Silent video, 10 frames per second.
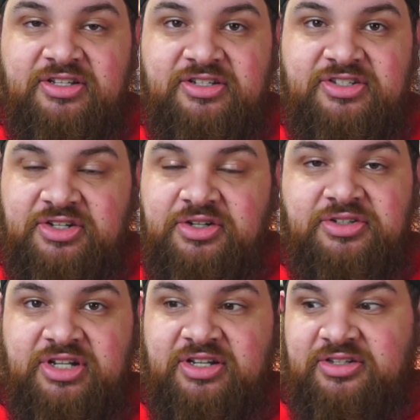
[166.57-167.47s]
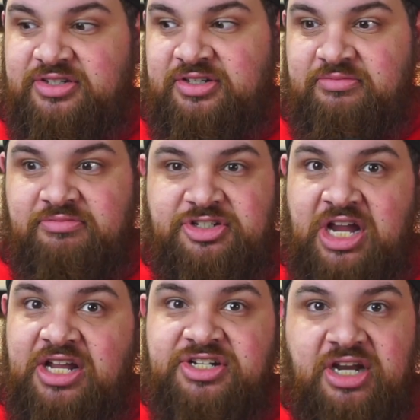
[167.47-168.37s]
still doesn't
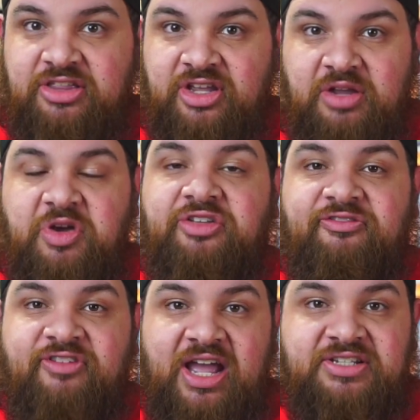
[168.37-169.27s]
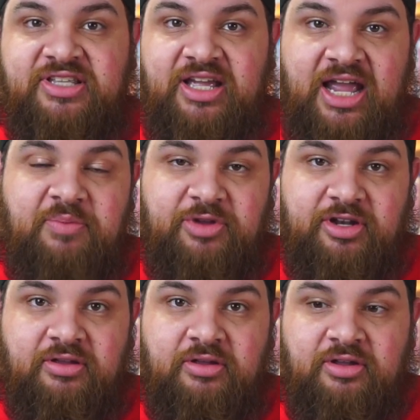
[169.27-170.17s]
change anything about the facts that happened.